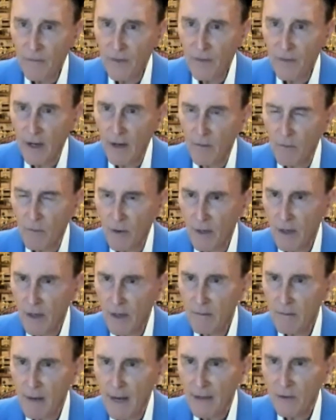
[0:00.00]
that can bring
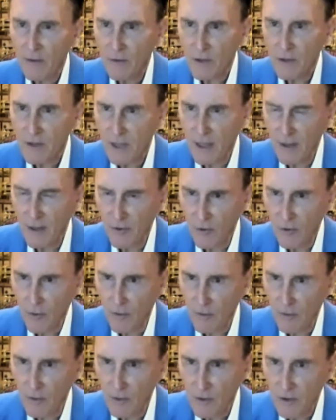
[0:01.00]
them back to a state of
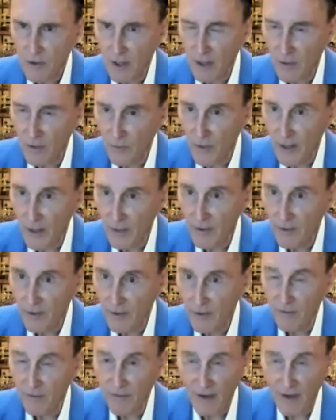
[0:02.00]
normal so they can re-enter
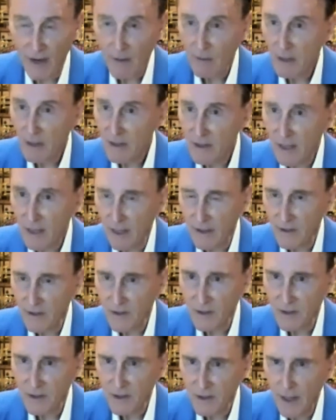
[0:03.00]
their families and
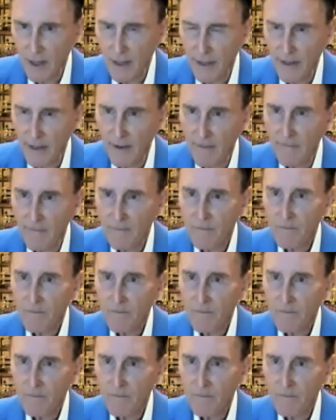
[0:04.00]
society.